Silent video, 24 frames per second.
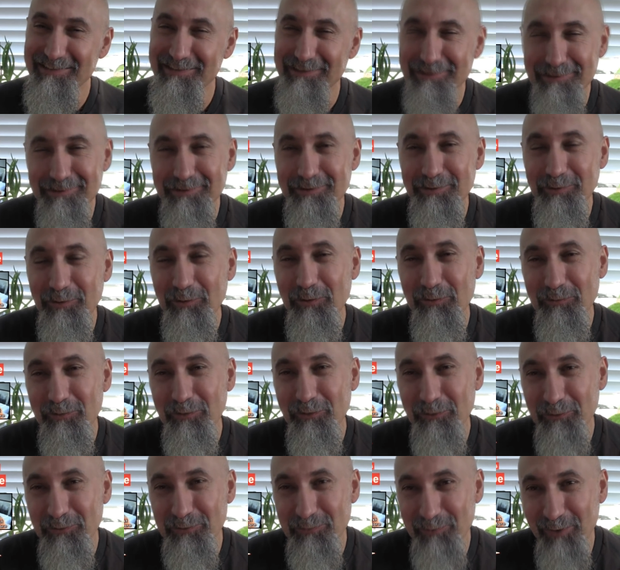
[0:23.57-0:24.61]
and you go over
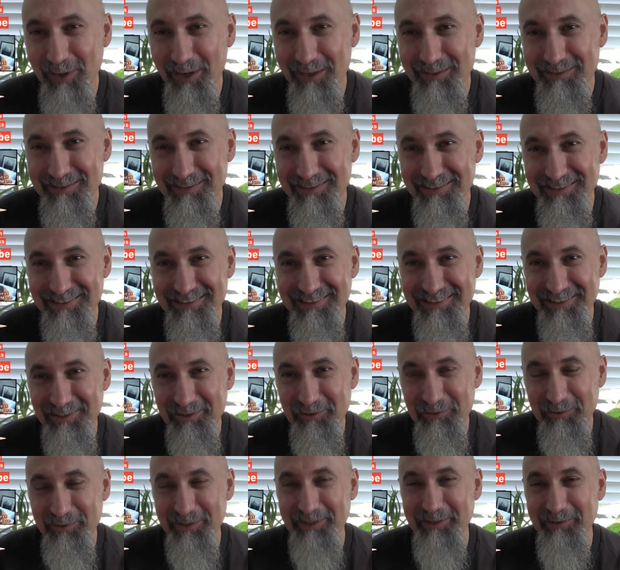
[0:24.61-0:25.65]
those boxes
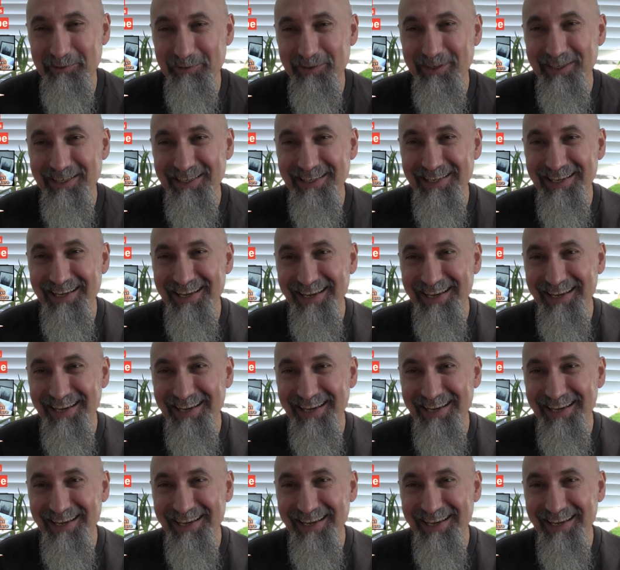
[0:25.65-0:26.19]
slowly, right?